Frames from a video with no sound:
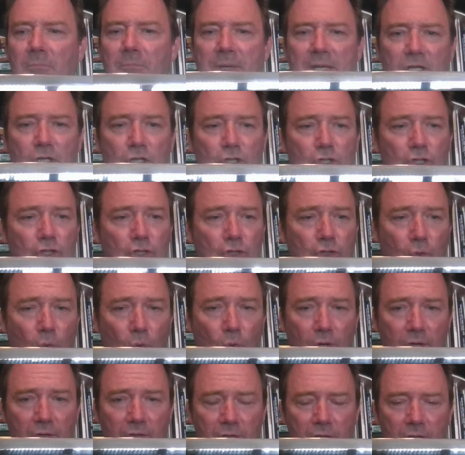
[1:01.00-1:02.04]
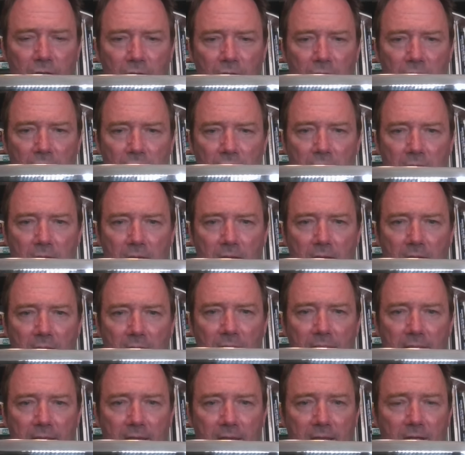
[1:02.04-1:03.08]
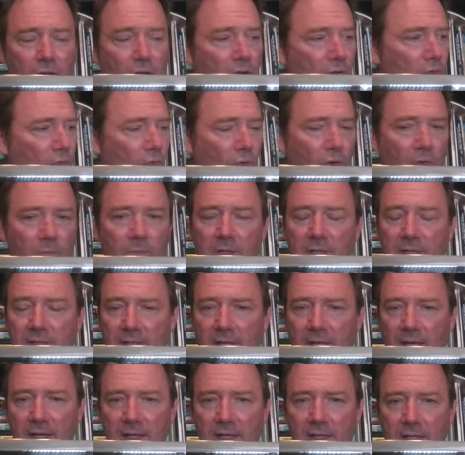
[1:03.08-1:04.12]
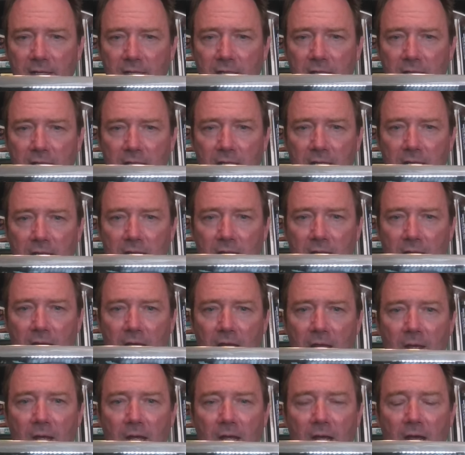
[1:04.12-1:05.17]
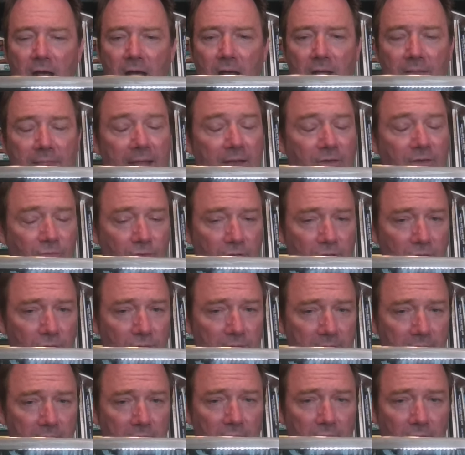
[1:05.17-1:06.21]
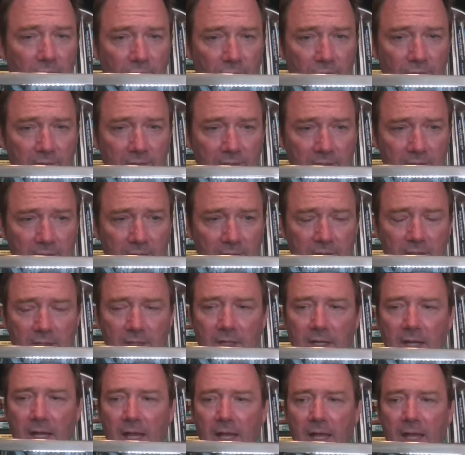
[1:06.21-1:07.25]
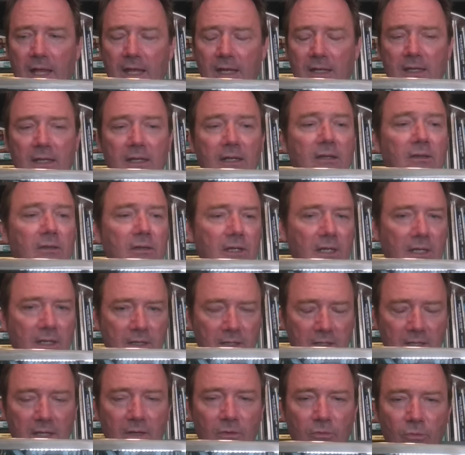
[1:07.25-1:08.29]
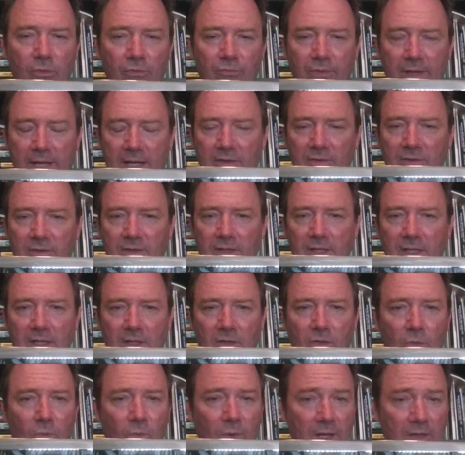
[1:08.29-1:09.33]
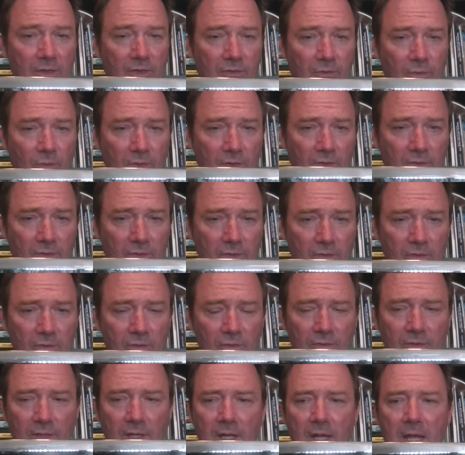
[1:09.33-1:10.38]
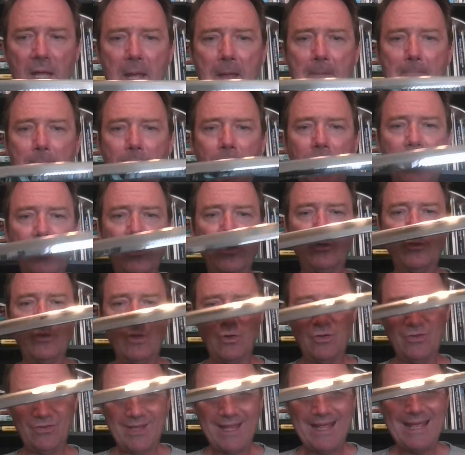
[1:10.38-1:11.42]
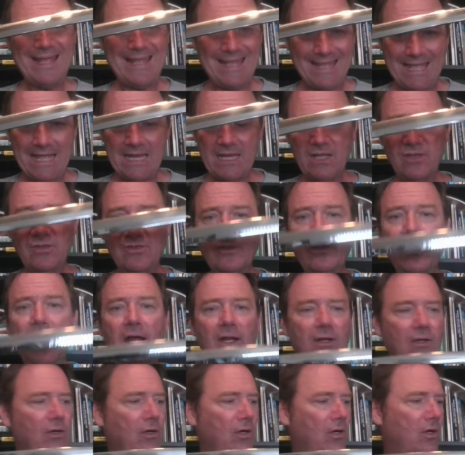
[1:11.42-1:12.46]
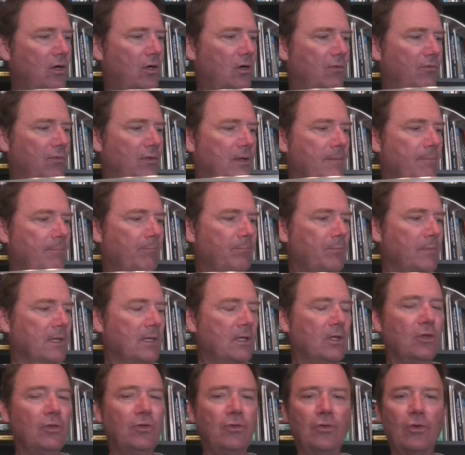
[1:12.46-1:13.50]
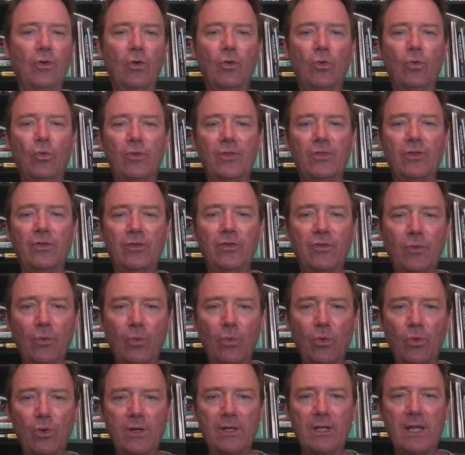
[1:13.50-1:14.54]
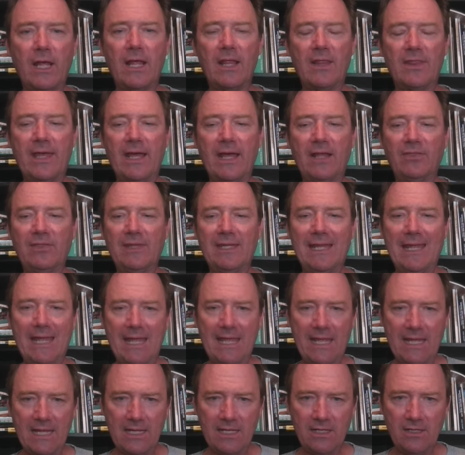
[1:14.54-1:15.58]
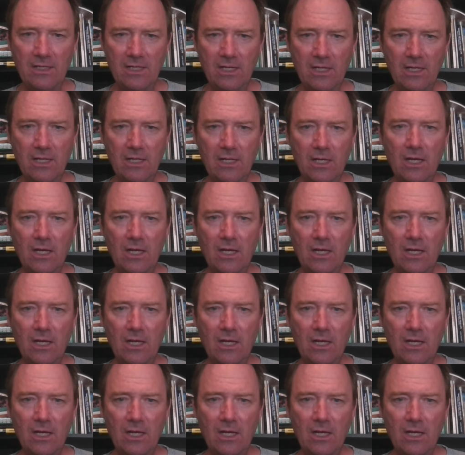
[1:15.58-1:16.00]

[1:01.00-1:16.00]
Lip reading: a bit shorter than a normal katana. That's for using in close in, and it reflects in the way the sword is used. But you'll notice it is not curved. So the sword that the head